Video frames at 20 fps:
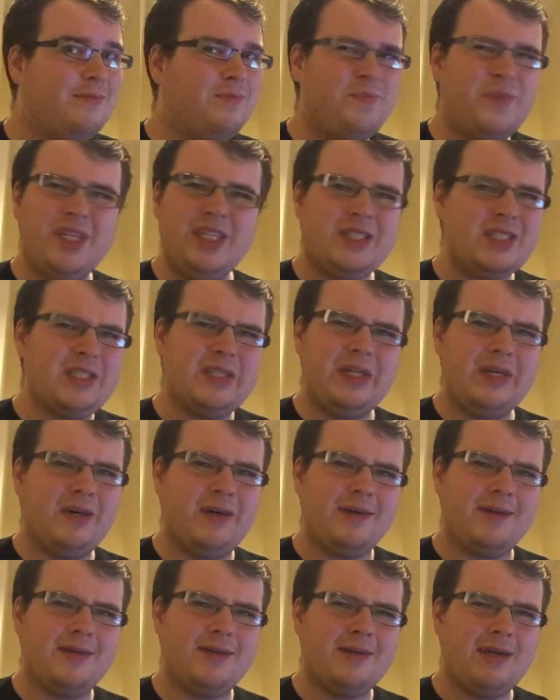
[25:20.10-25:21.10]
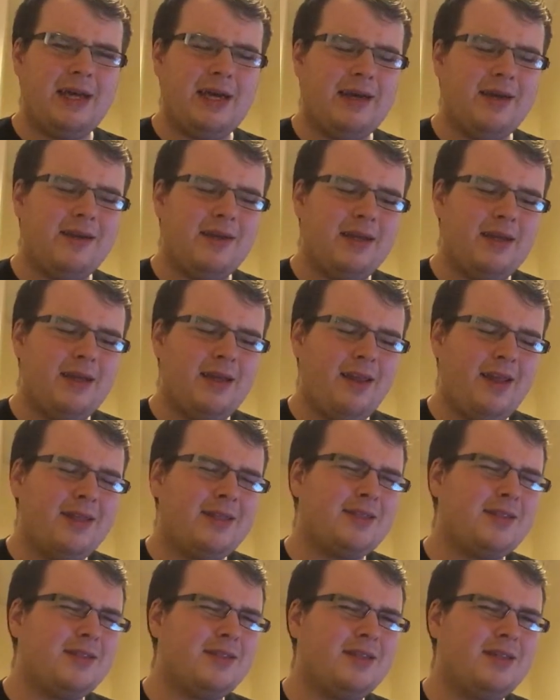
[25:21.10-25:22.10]
But it's not.
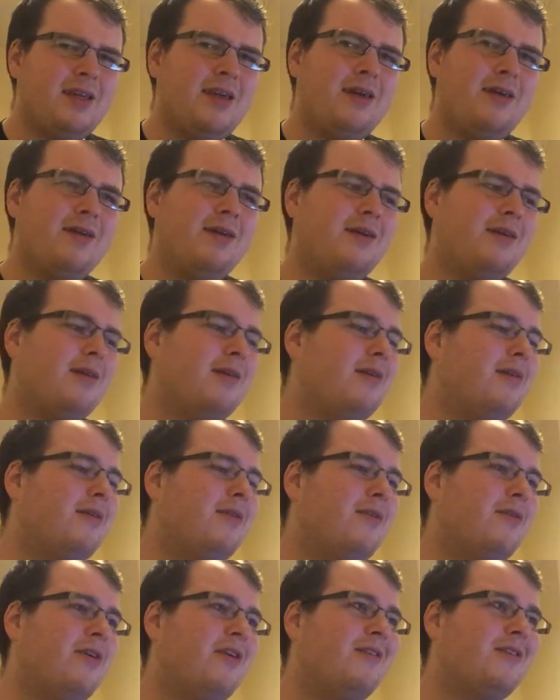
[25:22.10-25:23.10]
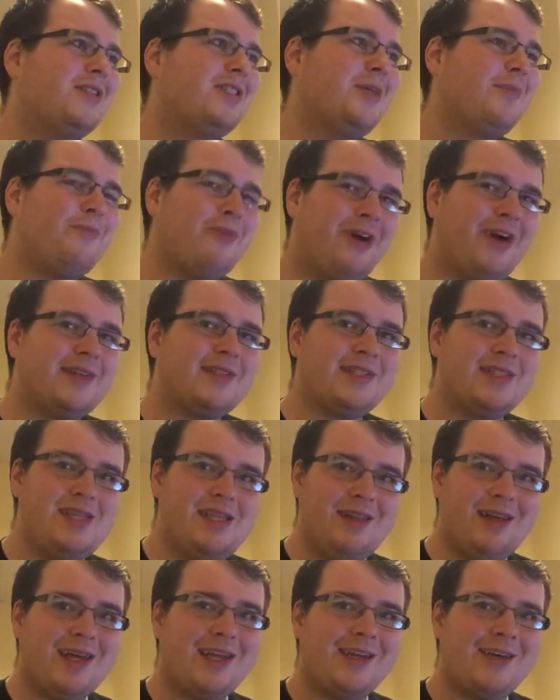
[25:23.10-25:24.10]
It's surprisingly
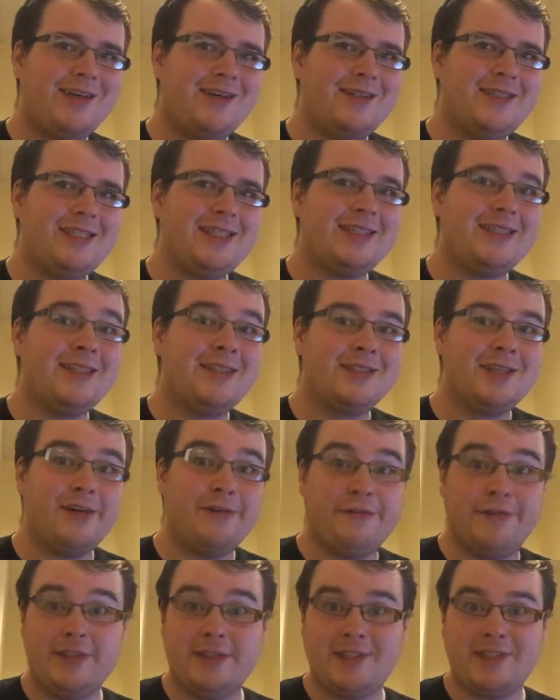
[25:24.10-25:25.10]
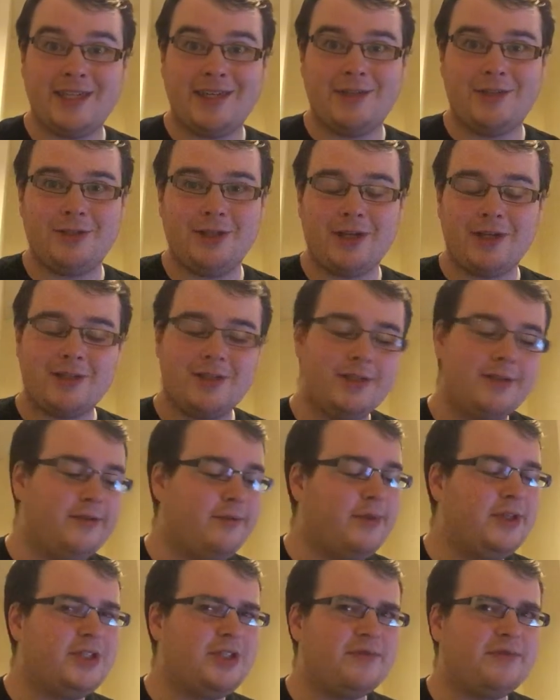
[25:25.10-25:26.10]
light-hearted. It's got a fun soundtrack too. A
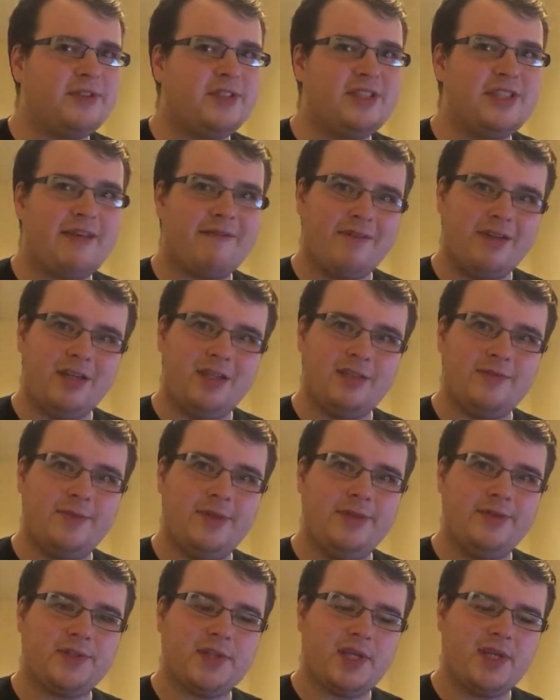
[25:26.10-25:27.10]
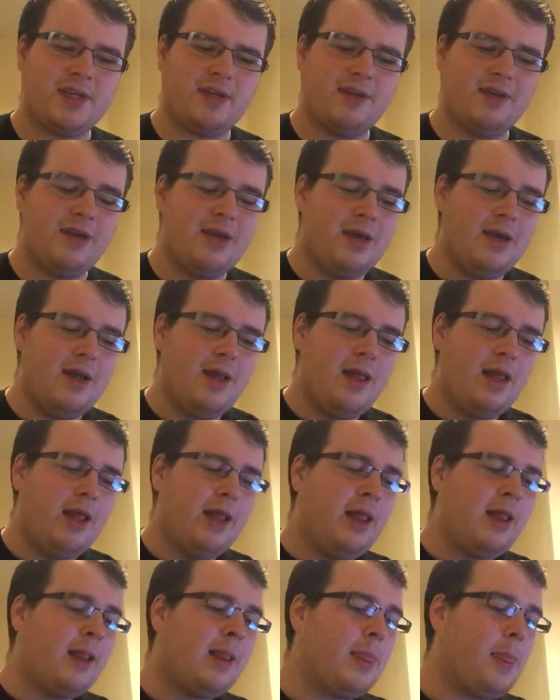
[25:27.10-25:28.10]
bunch of 70s music.
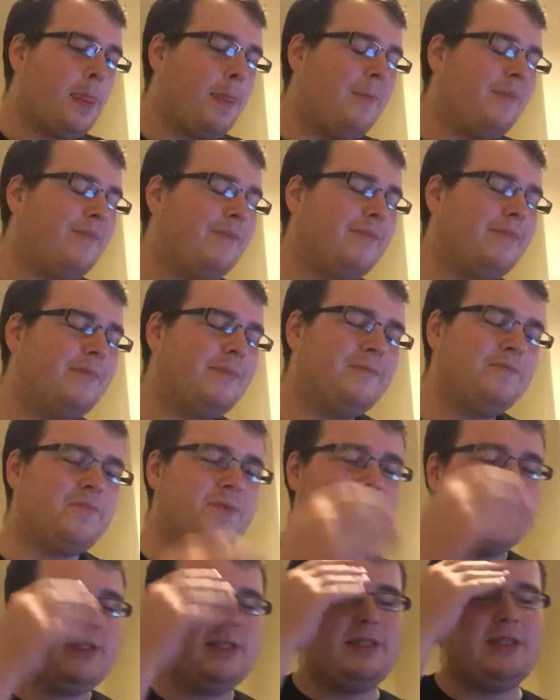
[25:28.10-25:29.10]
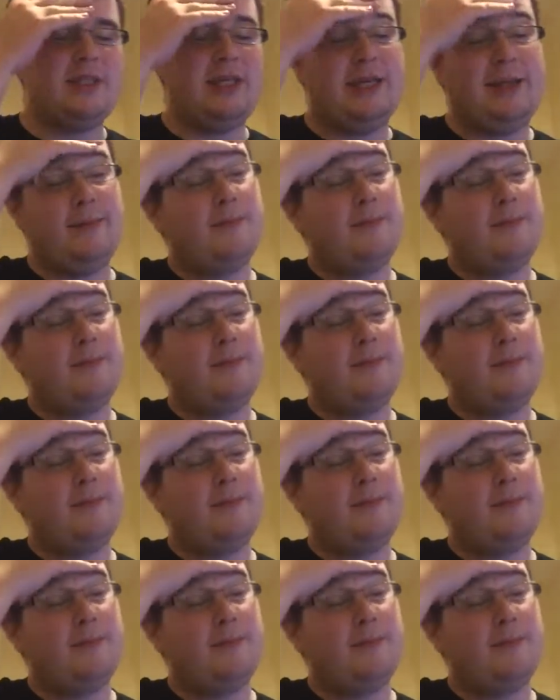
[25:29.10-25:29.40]
But,